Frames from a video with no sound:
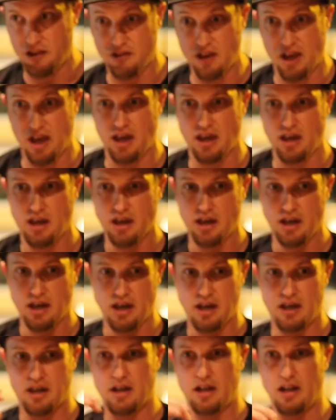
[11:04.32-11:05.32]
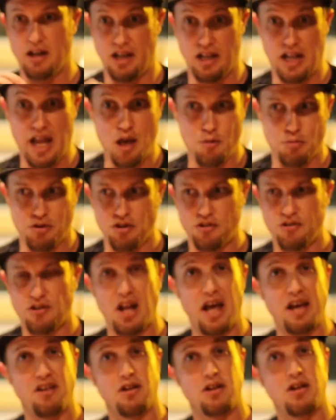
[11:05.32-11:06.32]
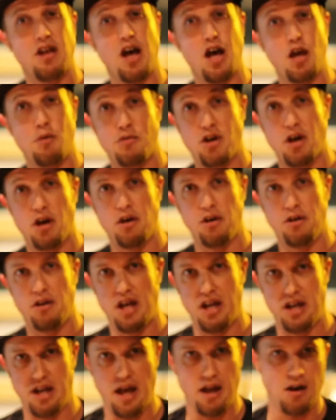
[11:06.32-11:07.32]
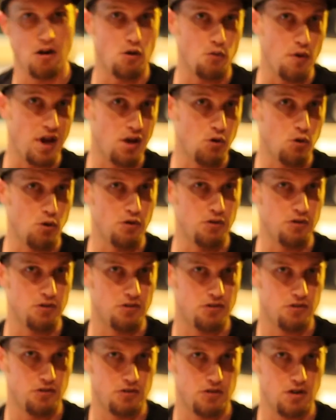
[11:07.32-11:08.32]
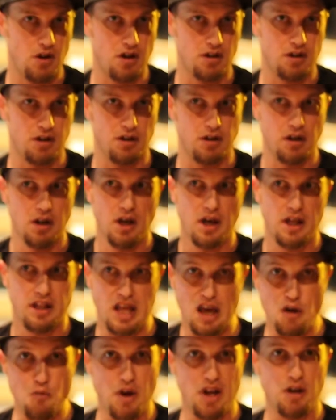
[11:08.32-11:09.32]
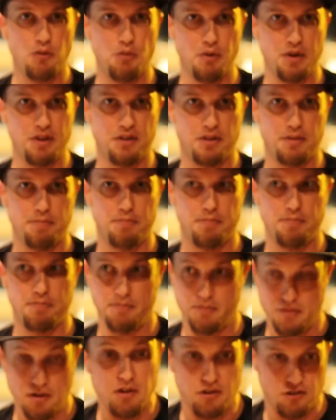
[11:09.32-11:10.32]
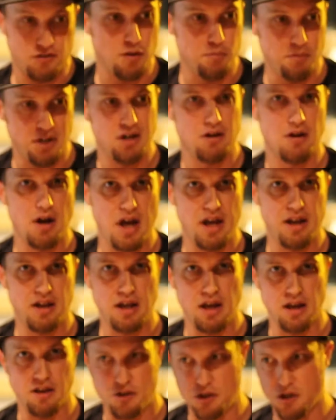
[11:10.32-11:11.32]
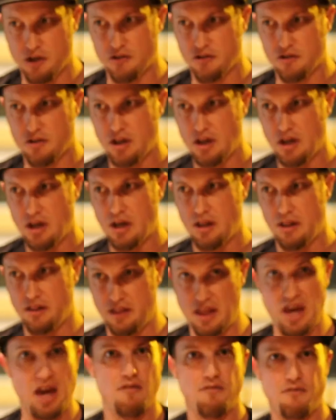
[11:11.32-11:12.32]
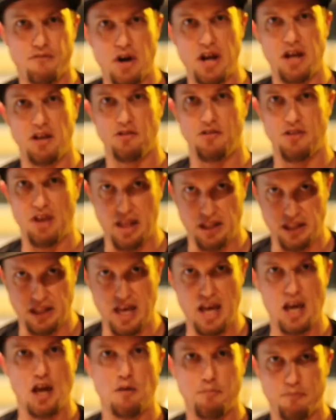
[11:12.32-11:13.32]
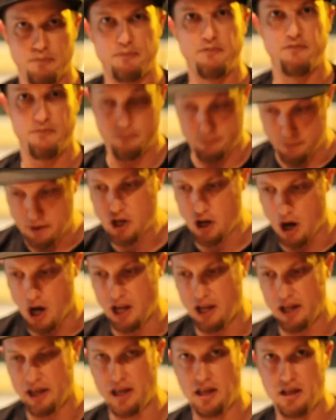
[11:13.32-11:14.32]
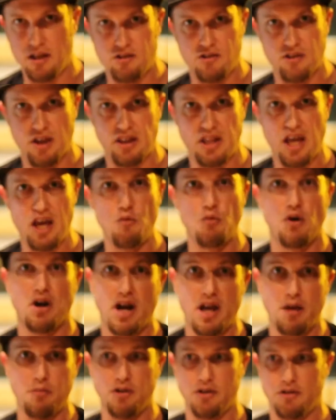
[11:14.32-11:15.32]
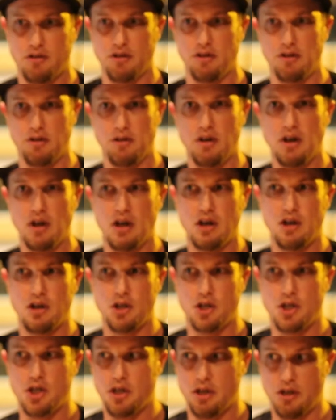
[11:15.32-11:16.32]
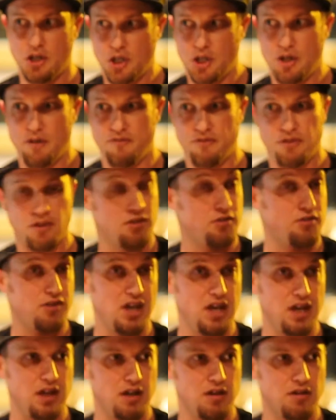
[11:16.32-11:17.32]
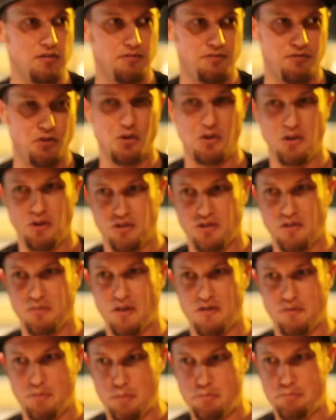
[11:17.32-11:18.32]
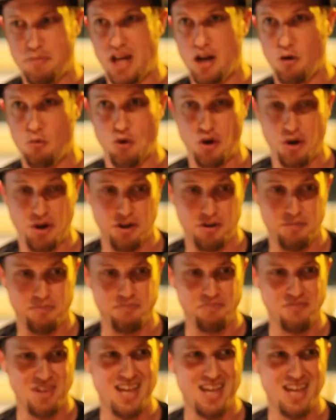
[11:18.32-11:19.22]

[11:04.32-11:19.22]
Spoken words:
SA labels like Timecode and Nano Records started, they went with a similar idea, just their friends and their colleagues, and they were able to shift the scene, for use of a better word,